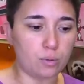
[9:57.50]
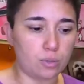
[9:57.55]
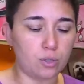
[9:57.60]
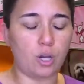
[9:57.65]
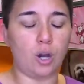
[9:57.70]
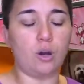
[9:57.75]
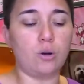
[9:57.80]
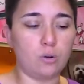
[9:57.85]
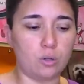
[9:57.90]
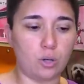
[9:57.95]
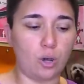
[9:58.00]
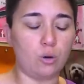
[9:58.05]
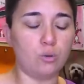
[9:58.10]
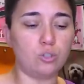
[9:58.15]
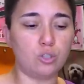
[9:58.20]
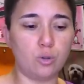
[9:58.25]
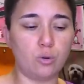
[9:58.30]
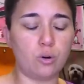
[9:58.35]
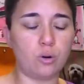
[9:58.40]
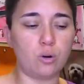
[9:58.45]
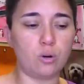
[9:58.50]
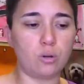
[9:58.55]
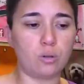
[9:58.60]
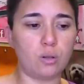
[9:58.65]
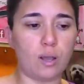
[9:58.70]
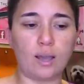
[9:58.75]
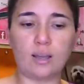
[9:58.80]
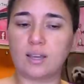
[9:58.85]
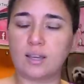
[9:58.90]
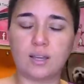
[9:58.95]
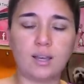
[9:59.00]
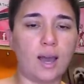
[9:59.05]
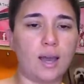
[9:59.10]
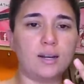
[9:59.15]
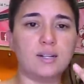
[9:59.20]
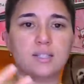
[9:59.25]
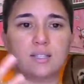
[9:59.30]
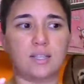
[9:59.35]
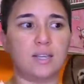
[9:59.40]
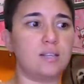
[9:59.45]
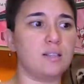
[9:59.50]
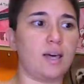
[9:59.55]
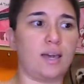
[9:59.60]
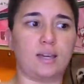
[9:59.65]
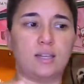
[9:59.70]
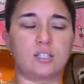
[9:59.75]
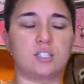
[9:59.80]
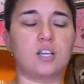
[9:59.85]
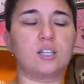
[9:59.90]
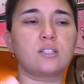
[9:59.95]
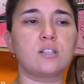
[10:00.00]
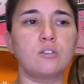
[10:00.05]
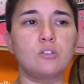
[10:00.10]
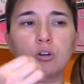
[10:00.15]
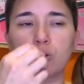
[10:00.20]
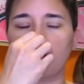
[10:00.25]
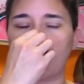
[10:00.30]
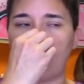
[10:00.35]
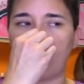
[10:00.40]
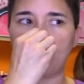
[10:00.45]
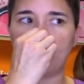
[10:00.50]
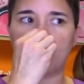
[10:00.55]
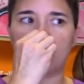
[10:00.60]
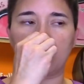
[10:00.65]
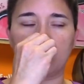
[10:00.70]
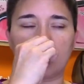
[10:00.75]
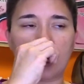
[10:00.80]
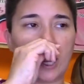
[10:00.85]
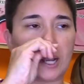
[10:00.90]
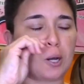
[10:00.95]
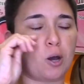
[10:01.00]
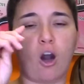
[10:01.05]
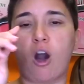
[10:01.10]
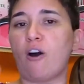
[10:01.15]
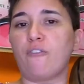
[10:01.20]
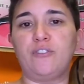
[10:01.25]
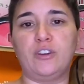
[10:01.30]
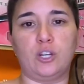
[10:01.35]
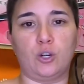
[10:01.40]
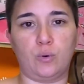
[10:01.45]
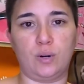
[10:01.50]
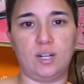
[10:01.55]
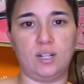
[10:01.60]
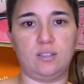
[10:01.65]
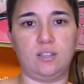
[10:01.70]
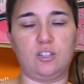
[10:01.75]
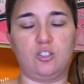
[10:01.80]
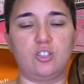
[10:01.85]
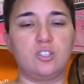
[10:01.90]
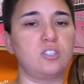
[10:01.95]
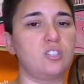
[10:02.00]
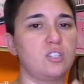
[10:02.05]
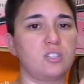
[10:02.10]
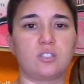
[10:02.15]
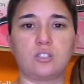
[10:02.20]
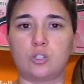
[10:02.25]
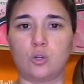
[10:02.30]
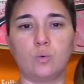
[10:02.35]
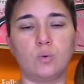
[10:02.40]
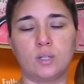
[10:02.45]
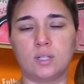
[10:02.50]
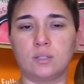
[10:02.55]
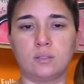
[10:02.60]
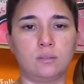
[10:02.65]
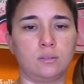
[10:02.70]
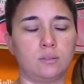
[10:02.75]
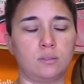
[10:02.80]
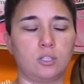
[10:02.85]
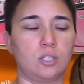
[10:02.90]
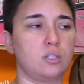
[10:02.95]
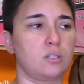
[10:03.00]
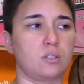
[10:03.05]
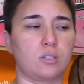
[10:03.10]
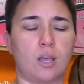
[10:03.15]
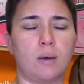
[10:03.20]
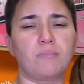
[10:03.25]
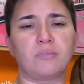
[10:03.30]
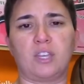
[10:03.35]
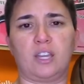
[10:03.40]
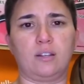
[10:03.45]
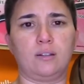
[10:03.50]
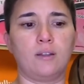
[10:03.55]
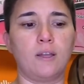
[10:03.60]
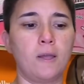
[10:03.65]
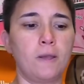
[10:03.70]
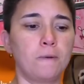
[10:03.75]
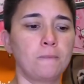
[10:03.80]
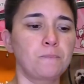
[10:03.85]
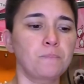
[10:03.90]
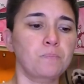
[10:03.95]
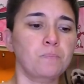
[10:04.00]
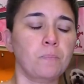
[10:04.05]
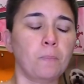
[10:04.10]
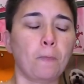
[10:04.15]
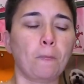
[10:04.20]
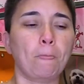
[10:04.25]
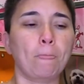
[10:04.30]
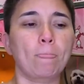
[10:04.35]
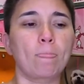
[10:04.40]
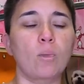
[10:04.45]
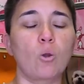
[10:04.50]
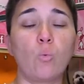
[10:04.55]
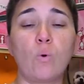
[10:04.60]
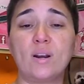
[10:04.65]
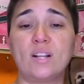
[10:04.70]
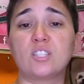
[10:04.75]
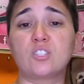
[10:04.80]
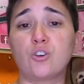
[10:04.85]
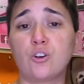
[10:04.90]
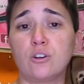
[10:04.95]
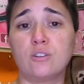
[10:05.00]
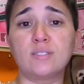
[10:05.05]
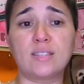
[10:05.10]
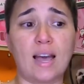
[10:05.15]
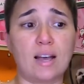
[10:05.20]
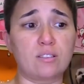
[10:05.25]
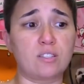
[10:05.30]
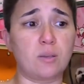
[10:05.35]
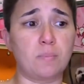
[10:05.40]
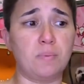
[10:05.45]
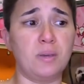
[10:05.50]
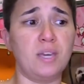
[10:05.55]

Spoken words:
go to her. I can kind of see like it doesn't look right, but she's not coughing or anything. She's just doing just something. What it turns out to